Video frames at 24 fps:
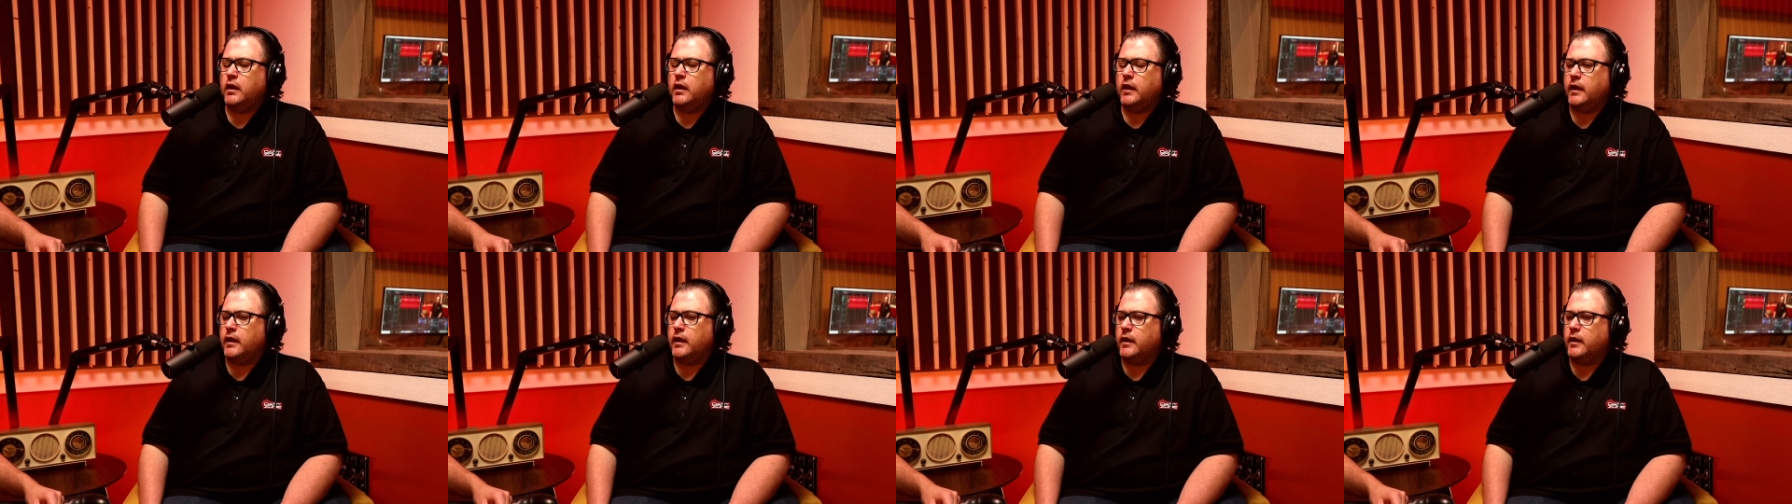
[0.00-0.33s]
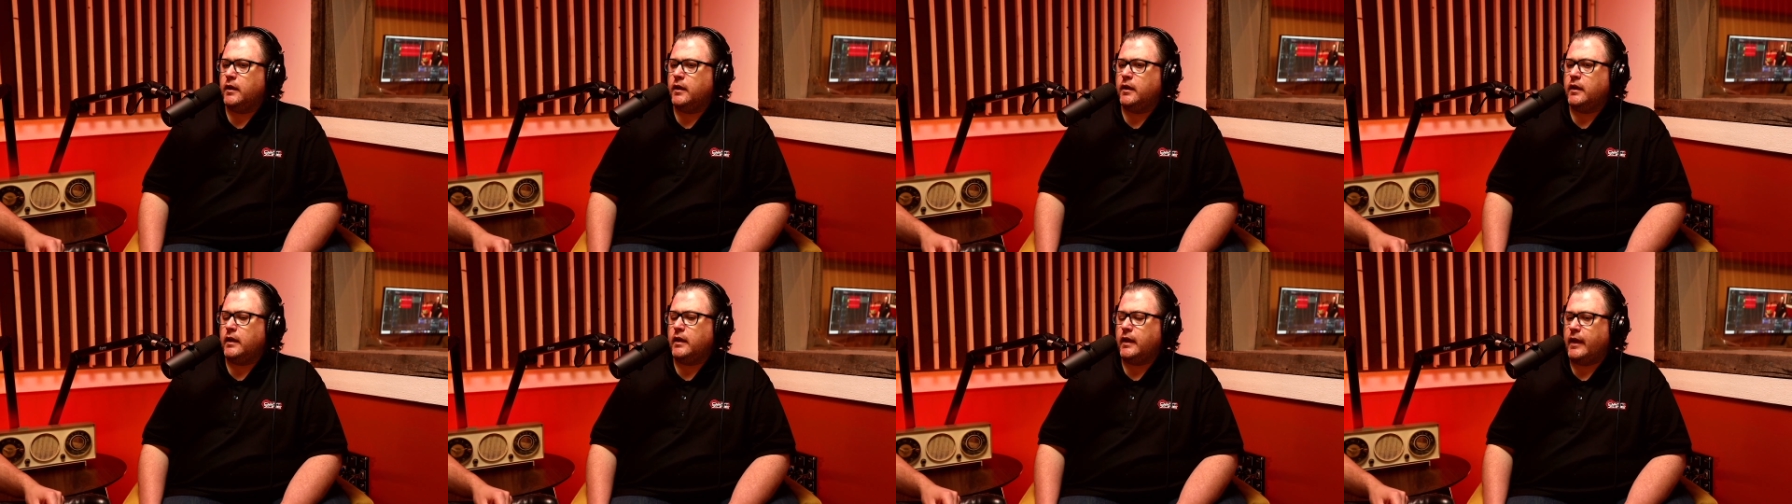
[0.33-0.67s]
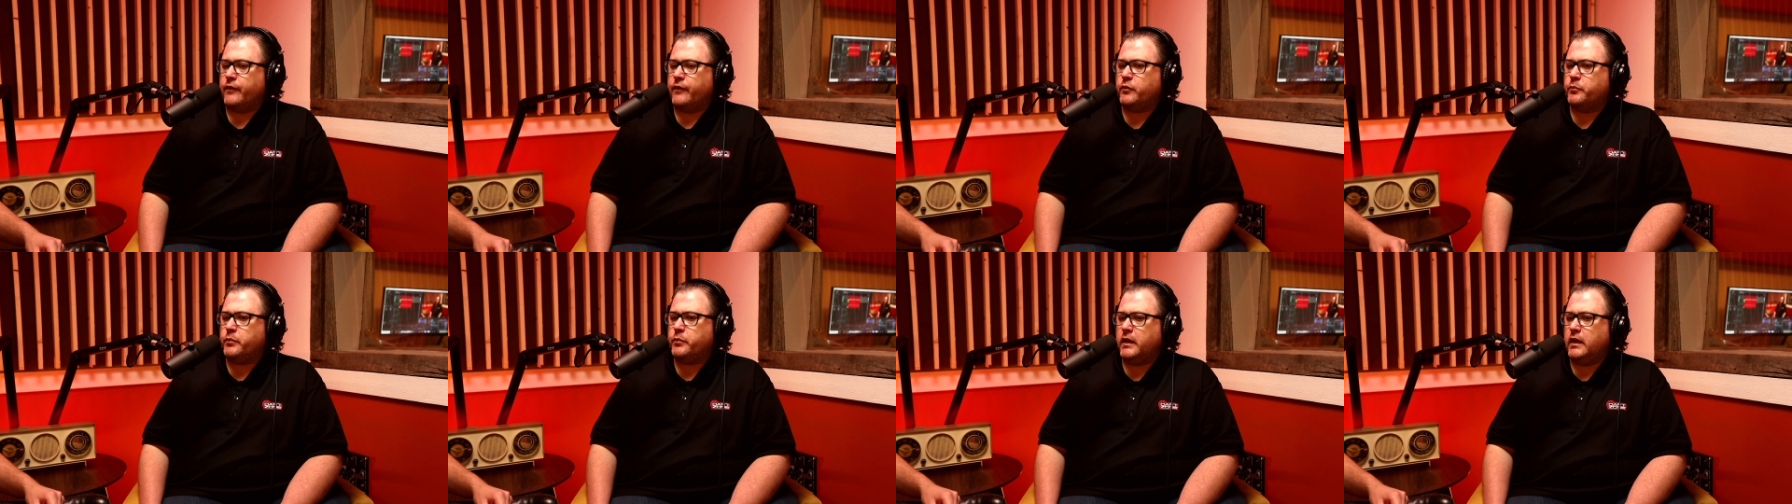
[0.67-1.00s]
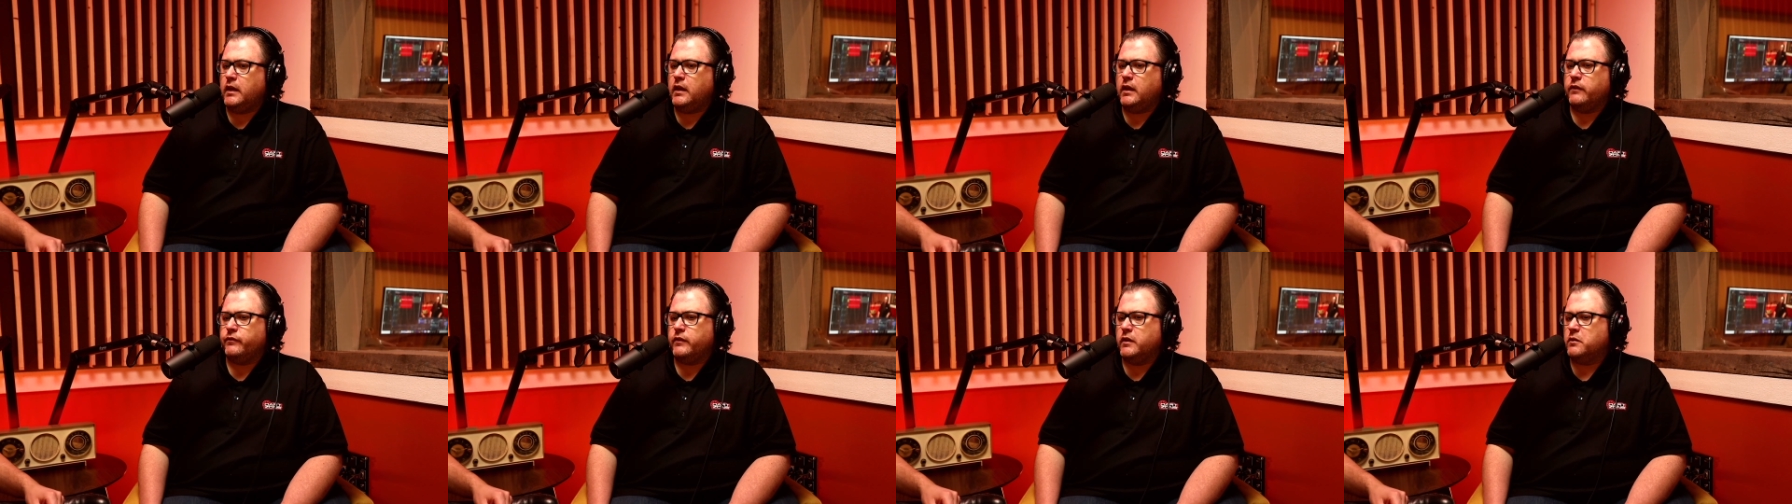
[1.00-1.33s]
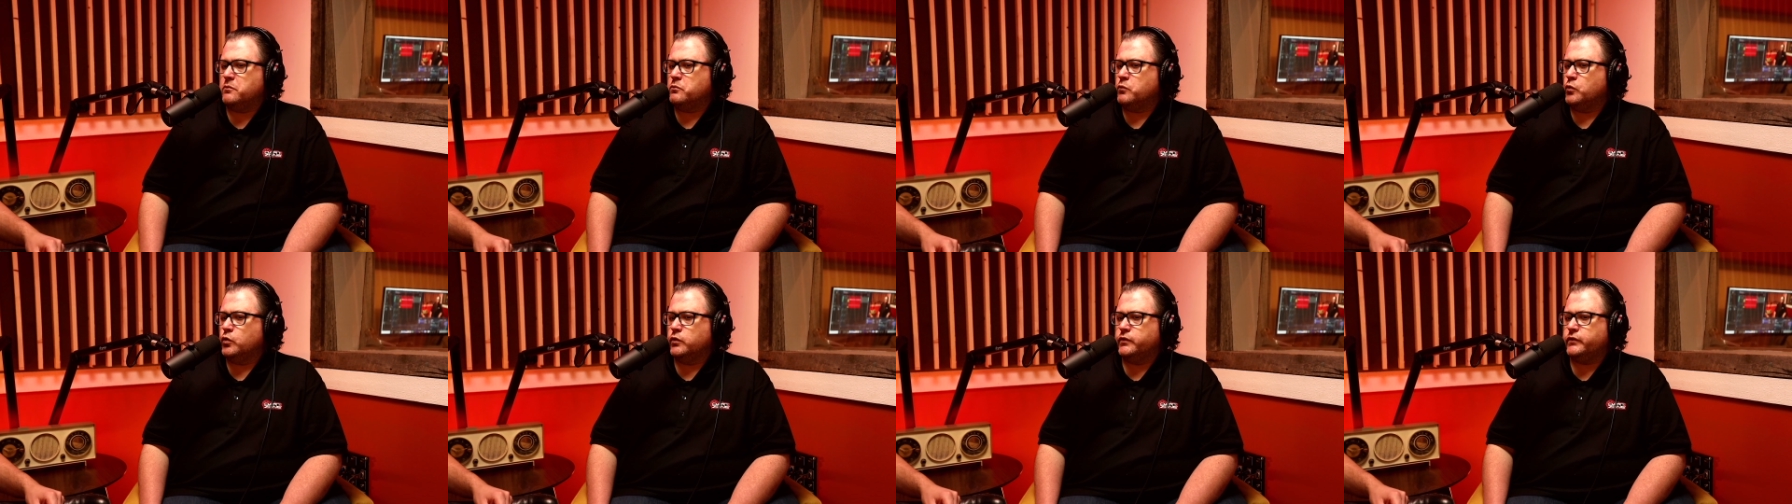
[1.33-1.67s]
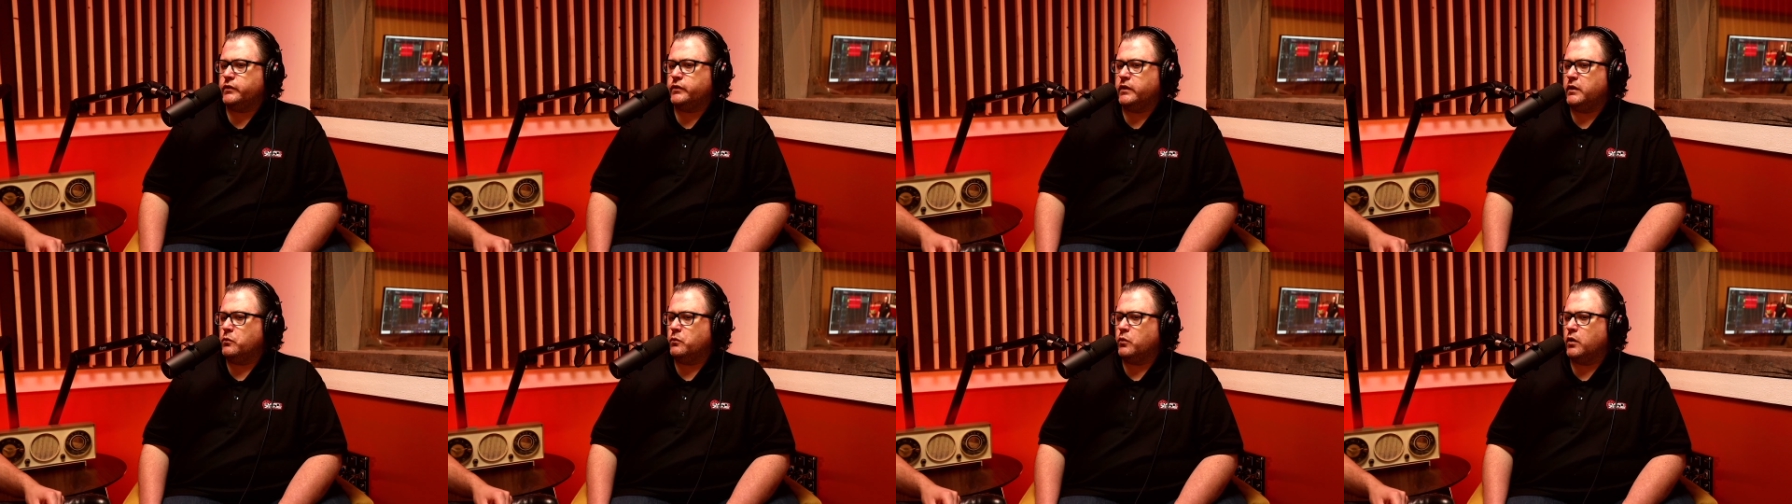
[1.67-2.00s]
have a peak, and then we'll
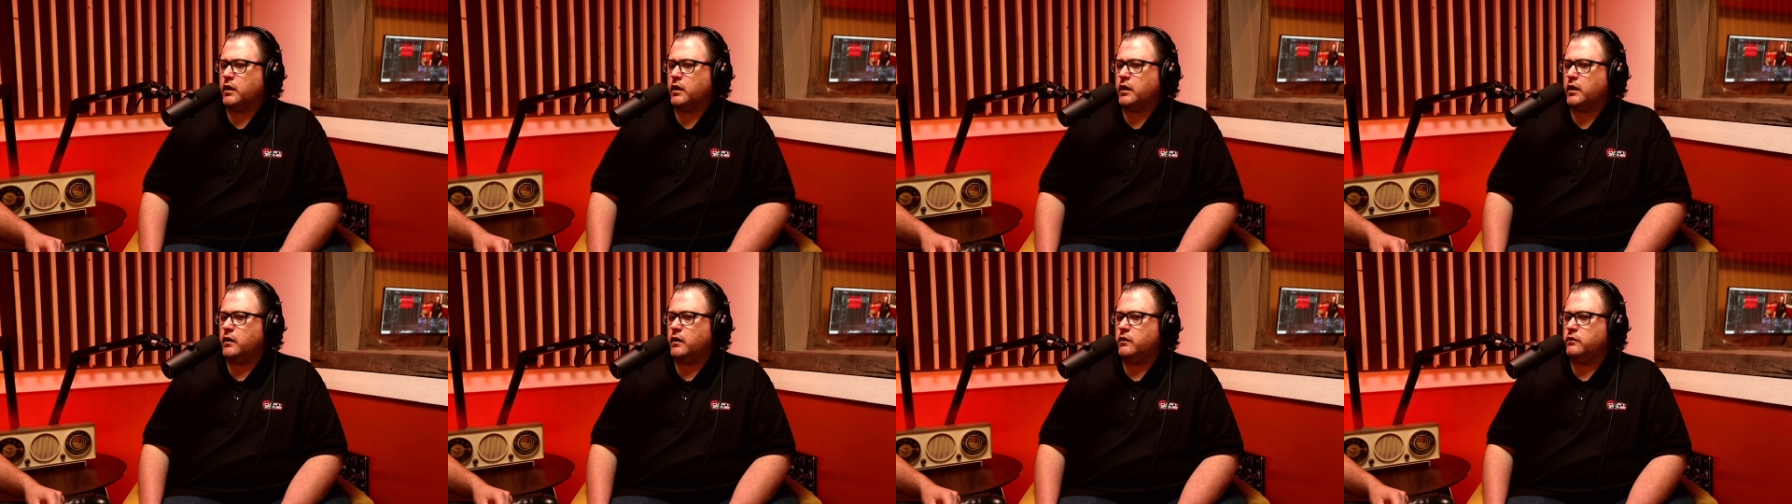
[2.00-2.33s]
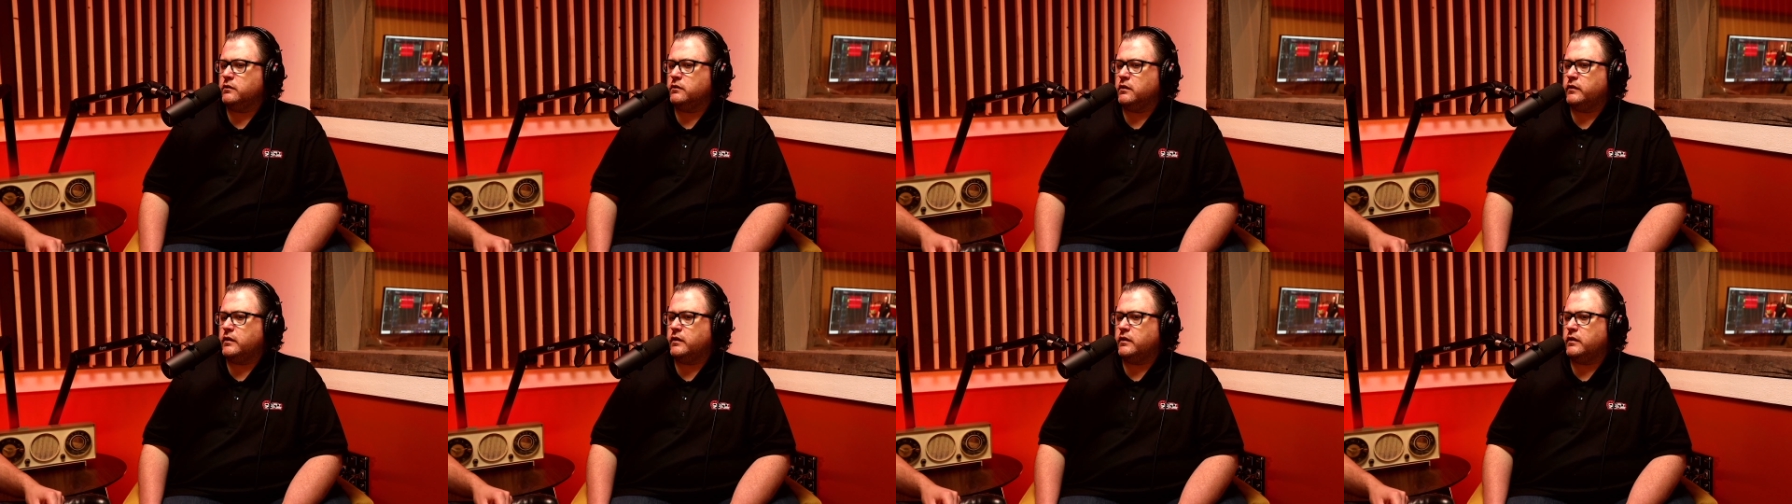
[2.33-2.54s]
see where it goes.